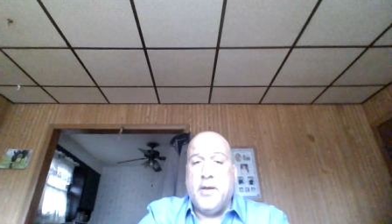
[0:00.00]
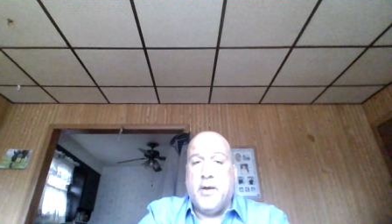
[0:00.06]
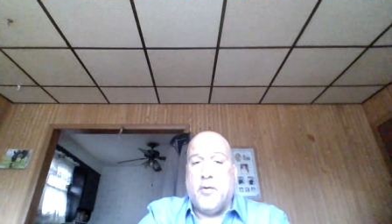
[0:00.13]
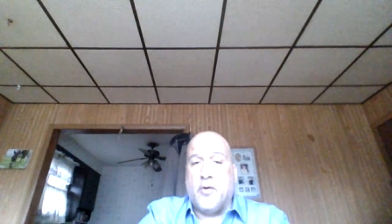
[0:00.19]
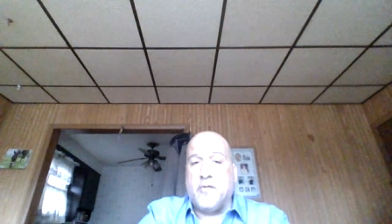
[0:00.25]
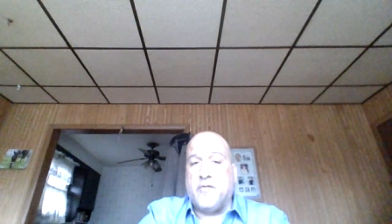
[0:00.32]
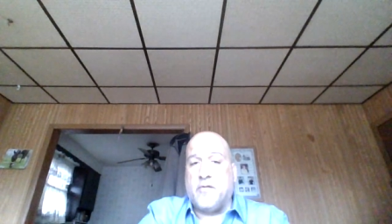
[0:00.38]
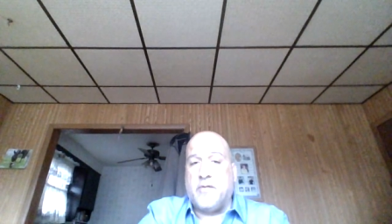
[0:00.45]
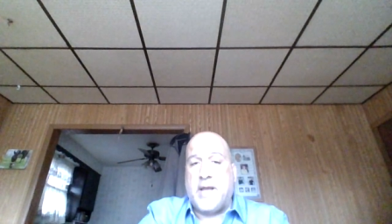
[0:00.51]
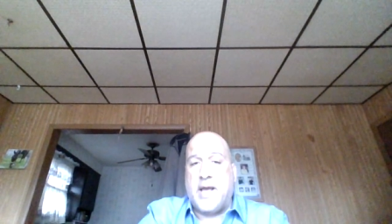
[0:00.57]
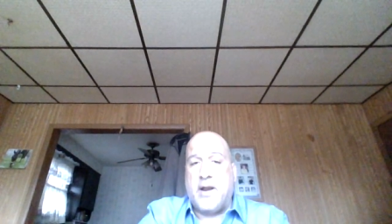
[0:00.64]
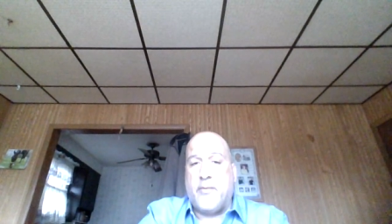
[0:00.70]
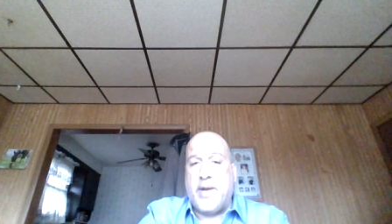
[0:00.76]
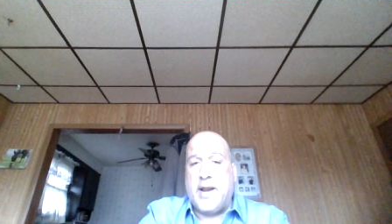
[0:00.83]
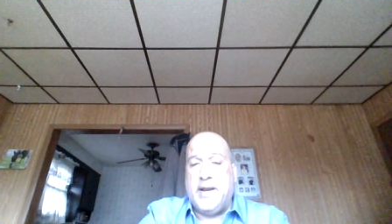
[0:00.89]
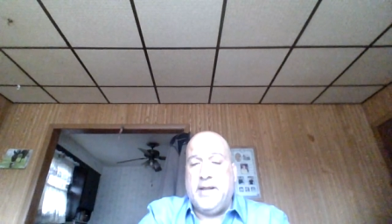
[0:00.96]
Horse was kind
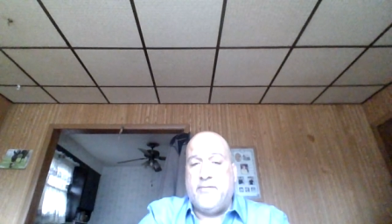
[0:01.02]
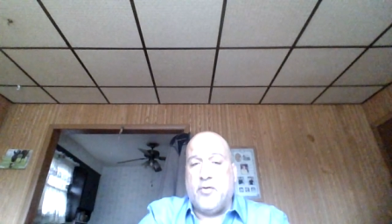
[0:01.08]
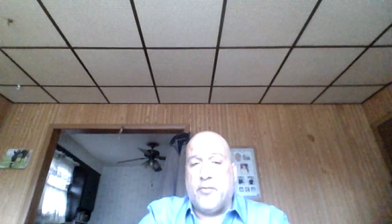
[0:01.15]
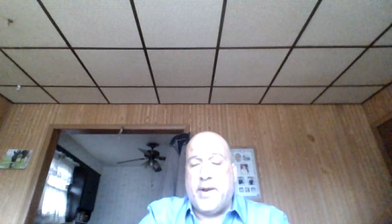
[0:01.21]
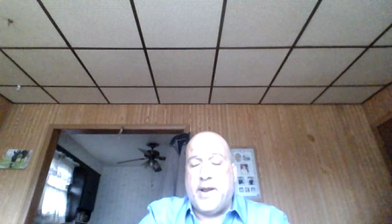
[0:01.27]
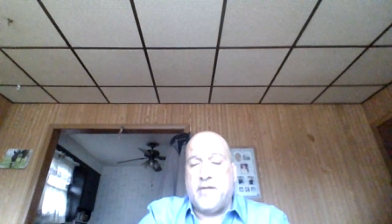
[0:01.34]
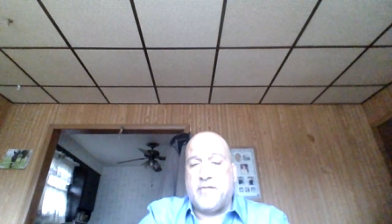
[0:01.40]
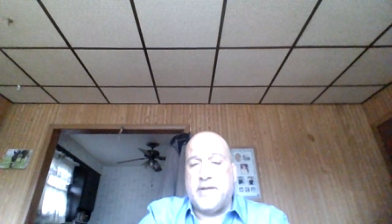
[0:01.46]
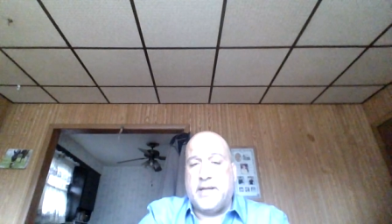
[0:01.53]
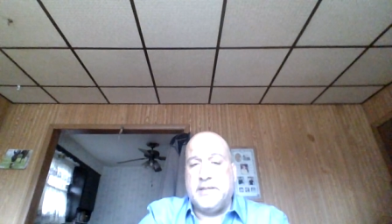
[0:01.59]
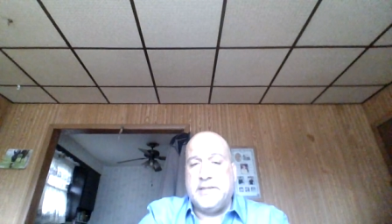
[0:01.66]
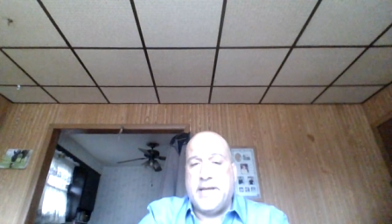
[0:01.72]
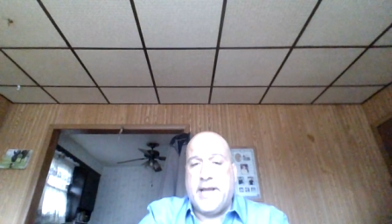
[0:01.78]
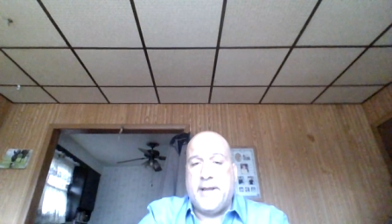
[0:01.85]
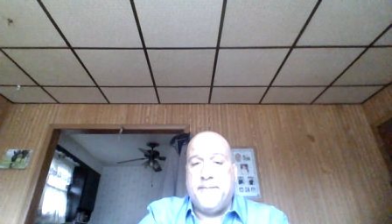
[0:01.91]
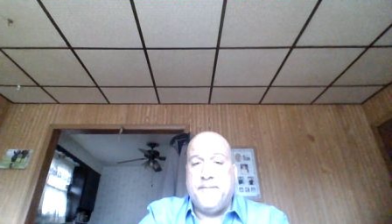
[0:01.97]
of ran an even race that
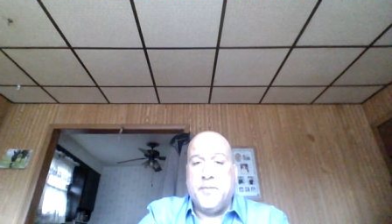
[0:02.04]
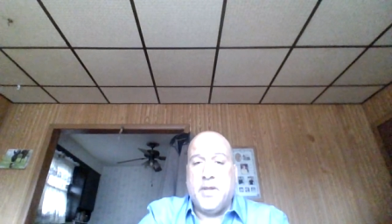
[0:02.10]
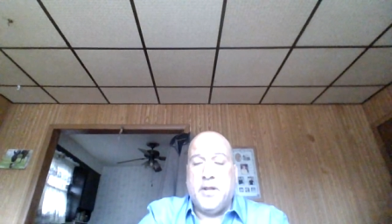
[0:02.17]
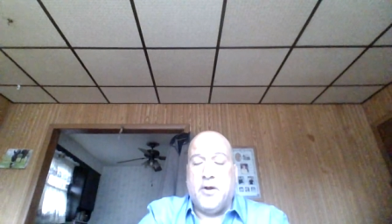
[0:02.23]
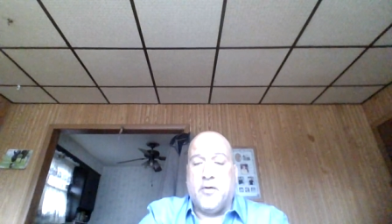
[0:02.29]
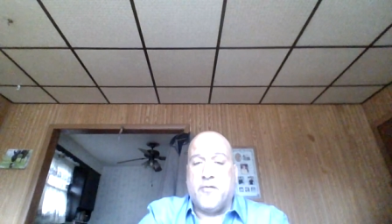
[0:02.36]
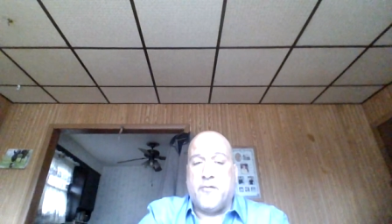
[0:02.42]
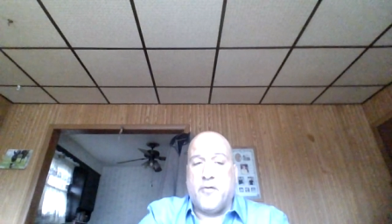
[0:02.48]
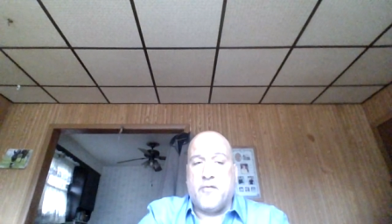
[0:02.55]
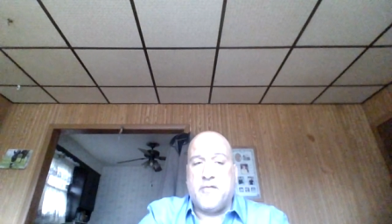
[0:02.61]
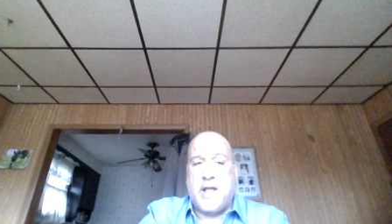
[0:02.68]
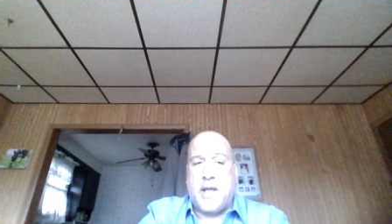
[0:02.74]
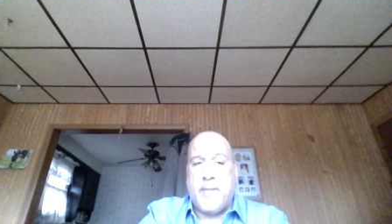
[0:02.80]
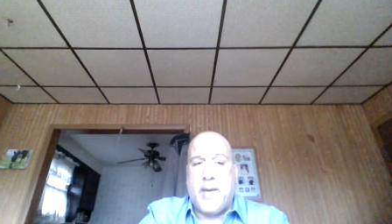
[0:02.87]
day. His first time